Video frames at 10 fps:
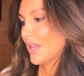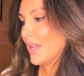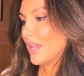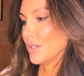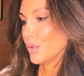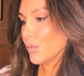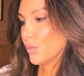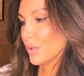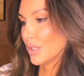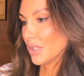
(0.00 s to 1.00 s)
And you
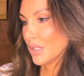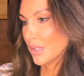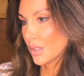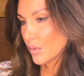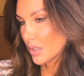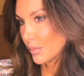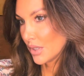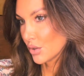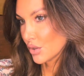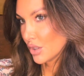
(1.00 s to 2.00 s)
really want to
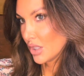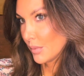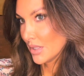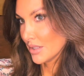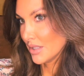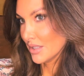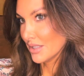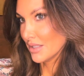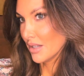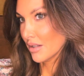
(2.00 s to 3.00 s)
make sure, this
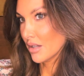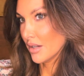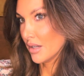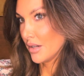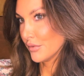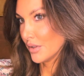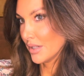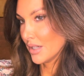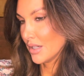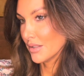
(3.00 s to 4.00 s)
is not cut off right
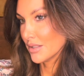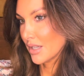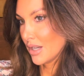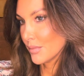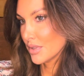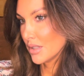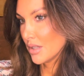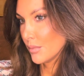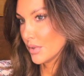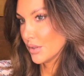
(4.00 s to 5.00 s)
now, this cap's still
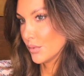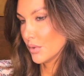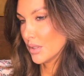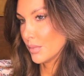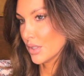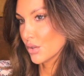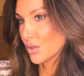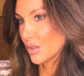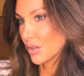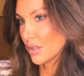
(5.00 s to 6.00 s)
on, but you want to make
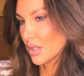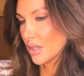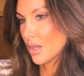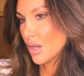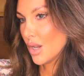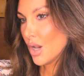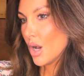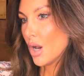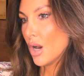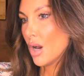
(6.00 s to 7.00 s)
sure that
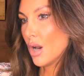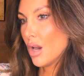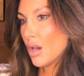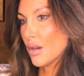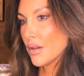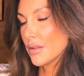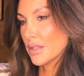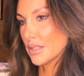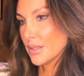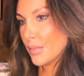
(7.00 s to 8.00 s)
all the
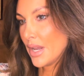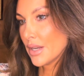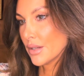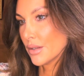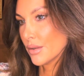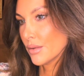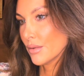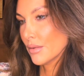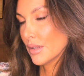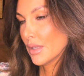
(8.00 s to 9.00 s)
tobacco
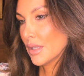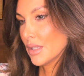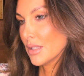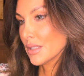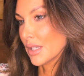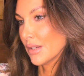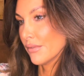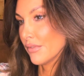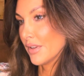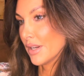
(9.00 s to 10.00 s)
is getting
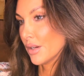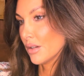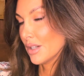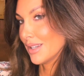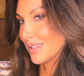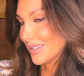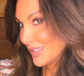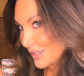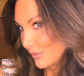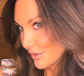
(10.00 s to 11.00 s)
very
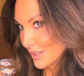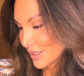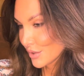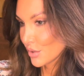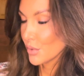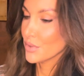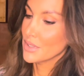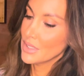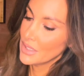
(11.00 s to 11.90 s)
evenly toasted.